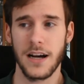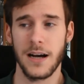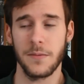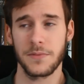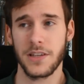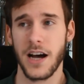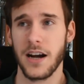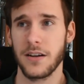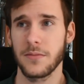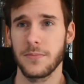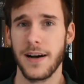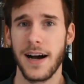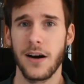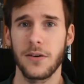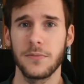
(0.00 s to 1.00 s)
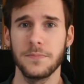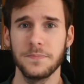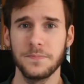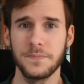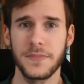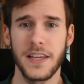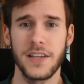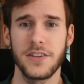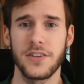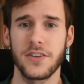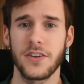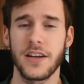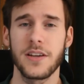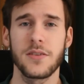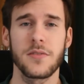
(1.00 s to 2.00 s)
talk about in
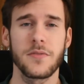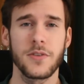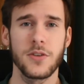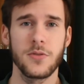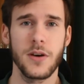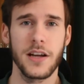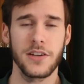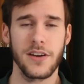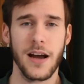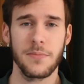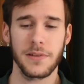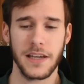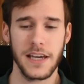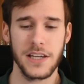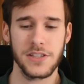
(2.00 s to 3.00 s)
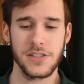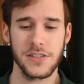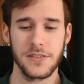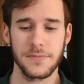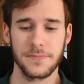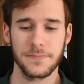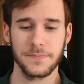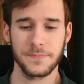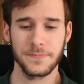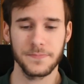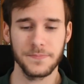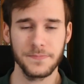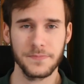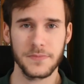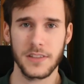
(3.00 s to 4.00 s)
your interview and your application,
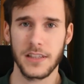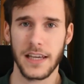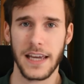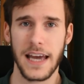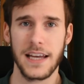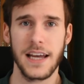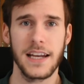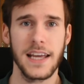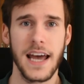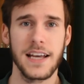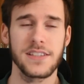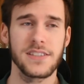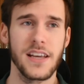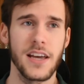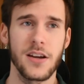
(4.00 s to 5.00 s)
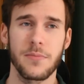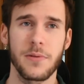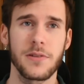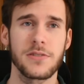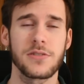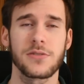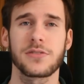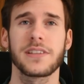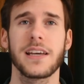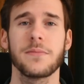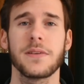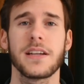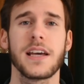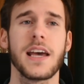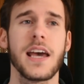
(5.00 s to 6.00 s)
like any essay or personal
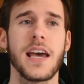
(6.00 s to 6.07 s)
statement.